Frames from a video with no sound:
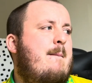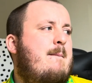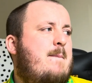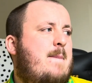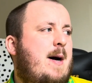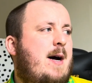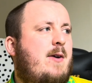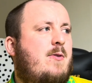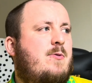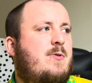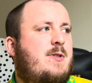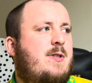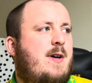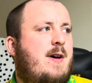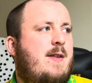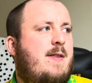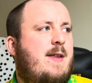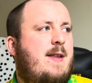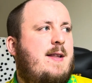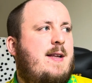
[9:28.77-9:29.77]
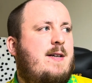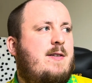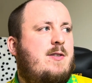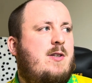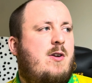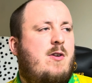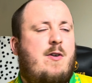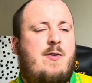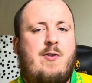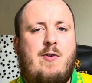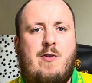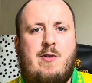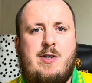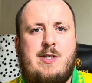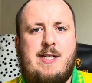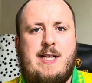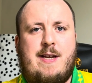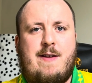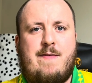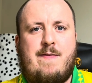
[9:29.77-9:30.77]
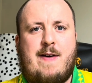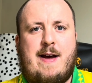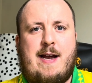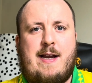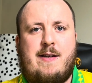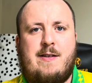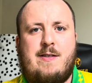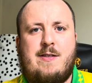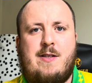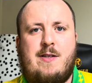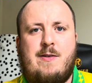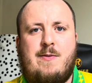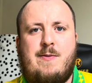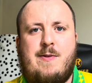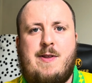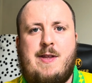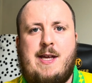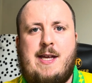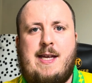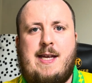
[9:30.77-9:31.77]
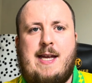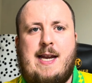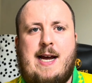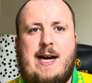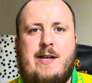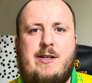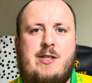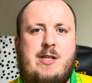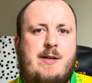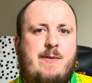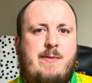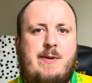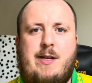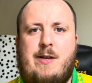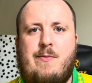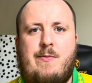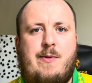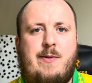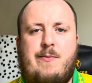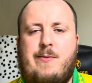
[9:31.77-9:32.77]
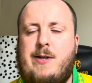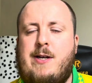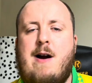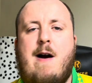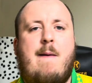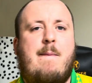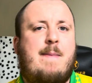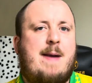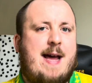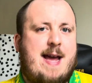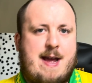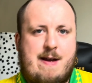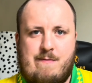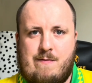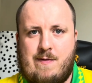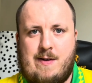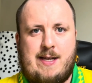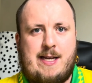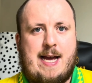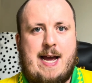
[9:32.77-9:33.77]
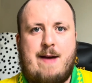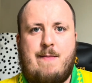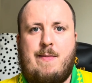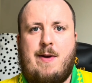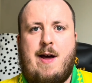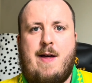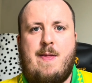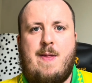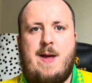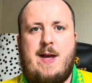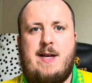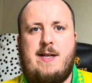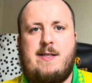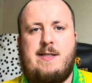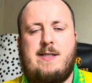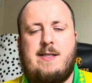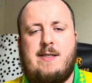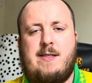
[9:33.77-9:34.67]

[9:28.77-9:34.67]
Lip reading: But also, I think there was a lot of Norwich City fans that were thinking, actually, we can't play every game like this.